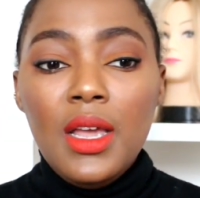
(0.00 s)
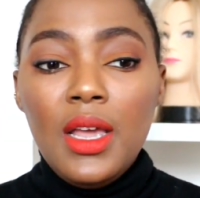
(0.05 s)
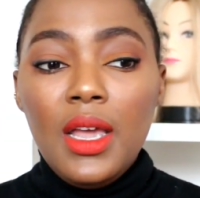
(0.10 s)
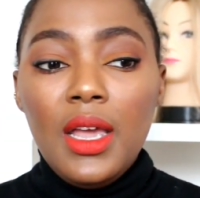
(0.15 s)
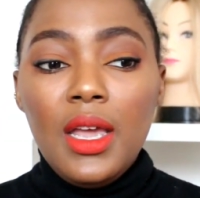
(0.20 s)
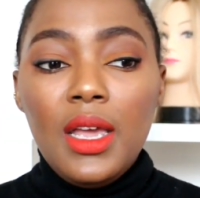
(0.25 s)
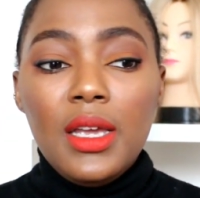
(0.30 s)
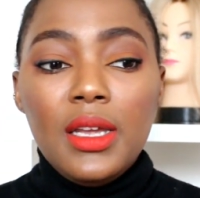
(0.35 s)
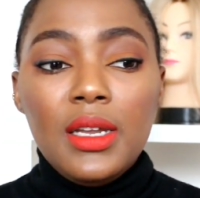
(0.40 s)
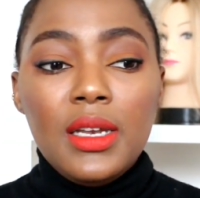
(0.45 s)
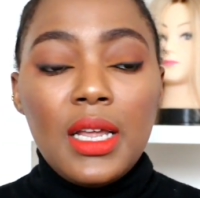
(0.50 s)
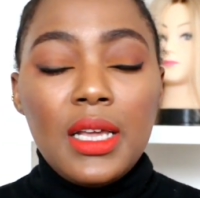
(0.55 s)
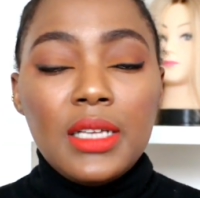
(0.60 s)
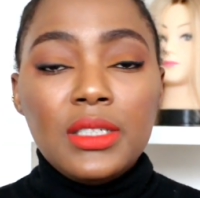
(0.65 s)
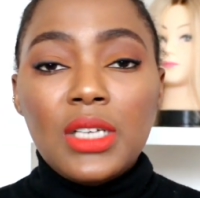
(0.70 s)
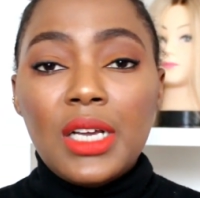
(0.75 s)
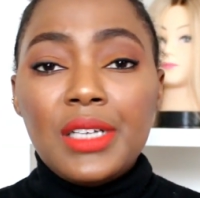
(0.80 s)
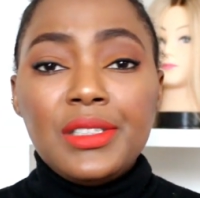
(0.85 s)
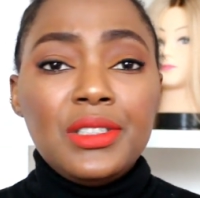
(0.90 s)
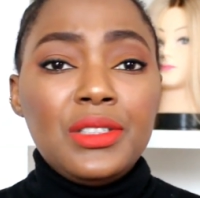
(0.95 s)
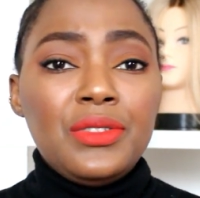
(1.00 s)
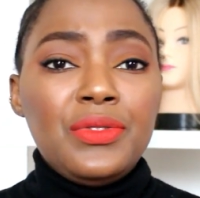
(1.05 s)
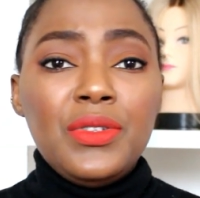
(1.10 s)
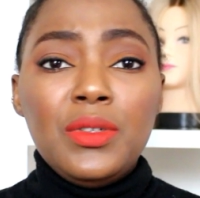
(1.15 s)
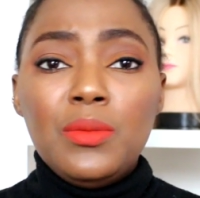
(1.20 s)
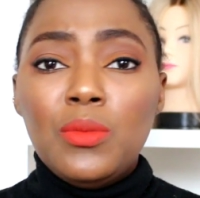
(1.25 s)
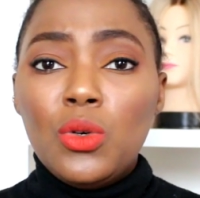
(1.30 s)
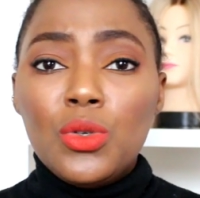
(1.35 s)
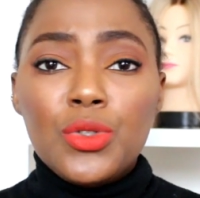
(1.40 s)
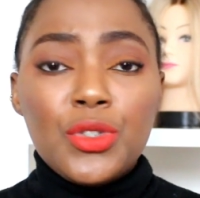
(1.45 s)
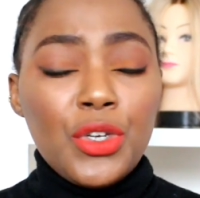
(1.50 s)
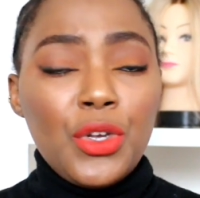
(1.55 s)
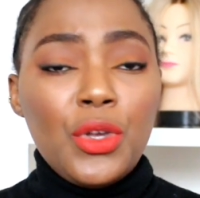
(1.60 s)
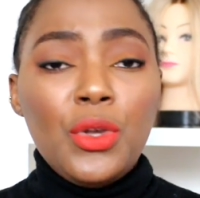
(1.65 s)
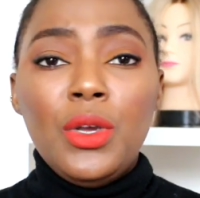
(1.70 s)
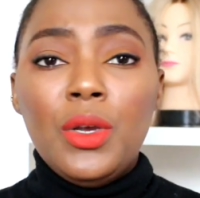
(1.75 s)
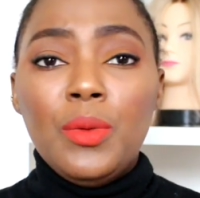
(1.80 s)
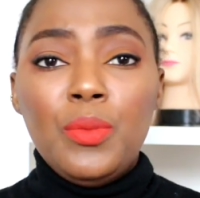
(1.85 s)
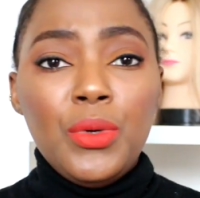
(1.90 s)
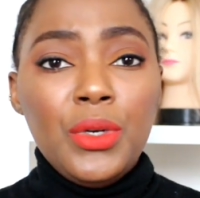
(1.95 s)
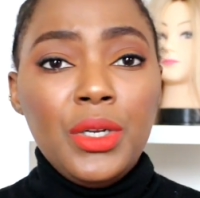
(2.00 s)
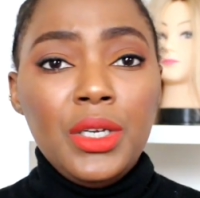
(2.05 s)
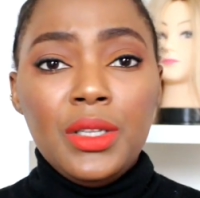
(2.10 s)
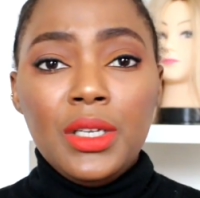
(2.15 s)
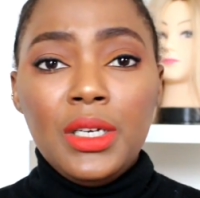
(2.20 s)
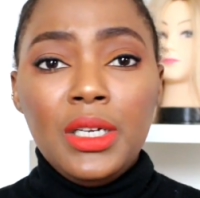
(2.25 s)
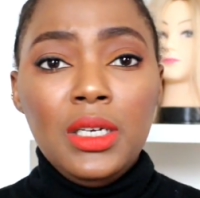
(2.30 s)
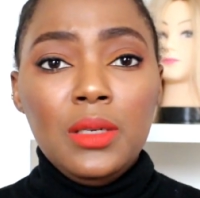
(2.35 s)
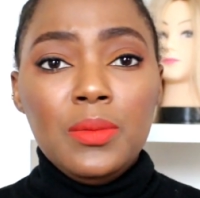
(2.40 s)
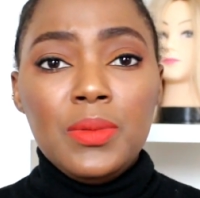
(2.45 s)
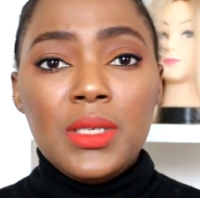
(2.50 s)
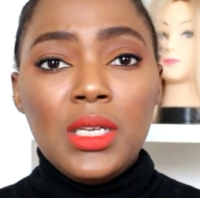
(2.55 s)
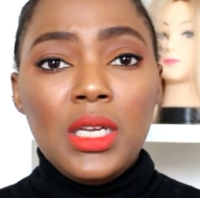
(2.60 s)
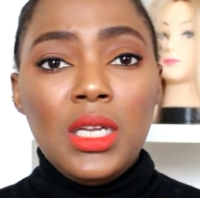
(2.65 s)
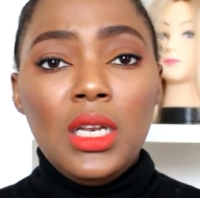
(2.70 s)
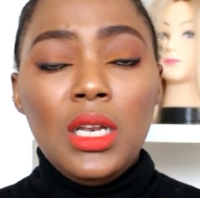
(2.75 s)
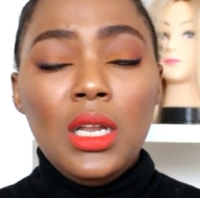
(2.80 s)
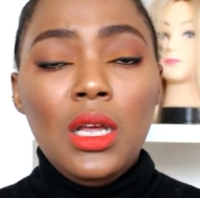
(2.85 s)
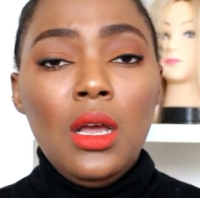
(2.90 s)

and I just feel more secure putting the clips in.